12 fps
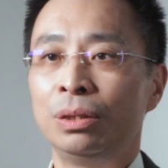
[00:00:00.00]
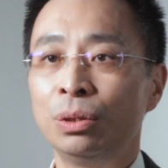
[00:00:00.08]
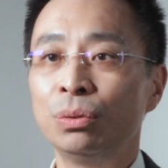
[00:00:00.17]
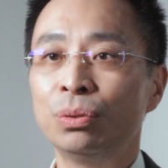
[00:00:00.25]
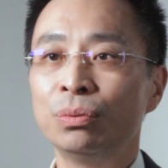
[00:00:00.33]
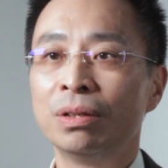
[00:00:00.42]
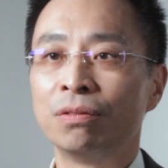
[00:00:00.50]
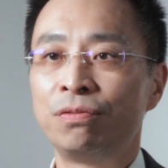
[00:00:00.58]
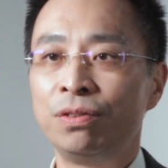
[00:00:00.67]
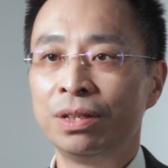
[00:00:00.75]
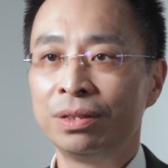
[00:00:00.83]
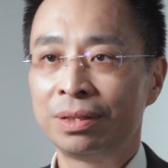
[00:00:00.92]
Due to the
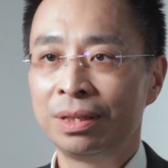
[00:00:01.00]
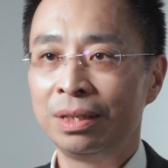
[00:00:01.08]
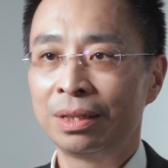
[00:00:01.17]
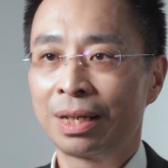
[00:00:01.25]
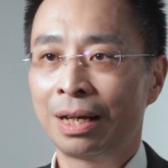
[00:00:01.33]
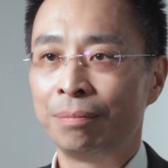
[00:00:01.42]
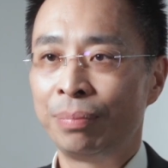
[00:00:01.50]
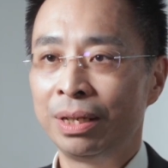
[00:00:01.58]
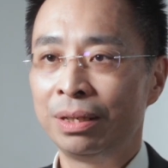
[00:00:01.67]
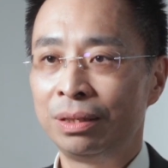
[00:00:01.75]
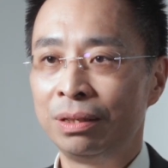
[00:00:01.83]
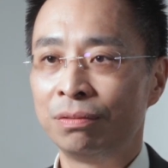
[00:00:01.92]
fiercely
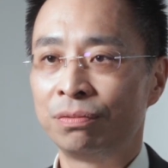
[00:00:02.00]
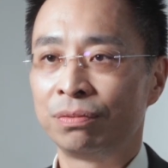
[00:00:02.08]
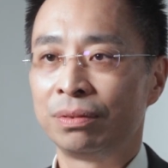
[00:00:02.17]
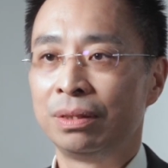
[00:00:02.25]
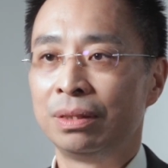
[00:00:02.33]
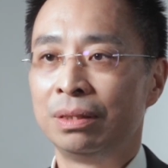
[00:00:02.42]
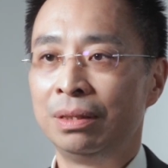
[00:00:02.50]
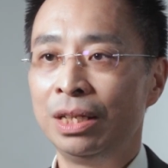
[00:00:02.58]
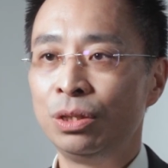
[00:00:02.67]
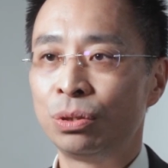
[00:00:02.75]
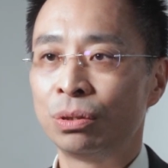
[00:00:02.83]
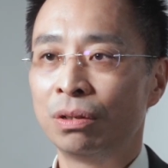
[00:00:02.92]
competitive
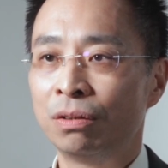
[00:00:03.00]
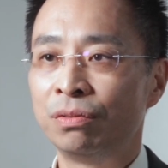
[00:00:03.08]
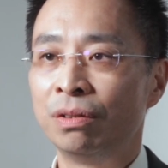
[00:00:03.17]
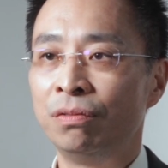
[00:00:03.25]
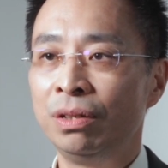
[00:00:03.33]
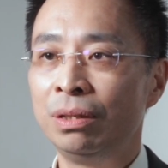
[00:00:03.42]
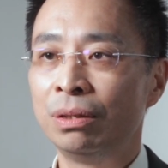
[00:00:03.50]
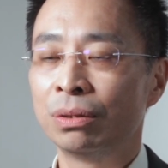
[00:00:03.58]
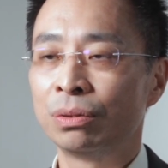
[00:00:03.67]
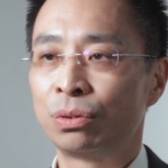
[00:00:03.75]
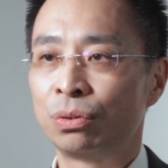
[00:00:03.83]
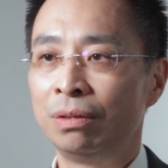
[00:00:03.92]
nature of the
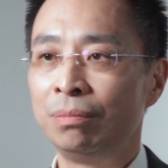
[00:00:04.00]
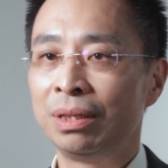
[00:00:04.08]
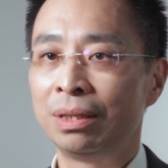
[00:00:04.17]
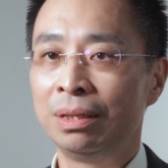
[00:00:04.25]
video streaming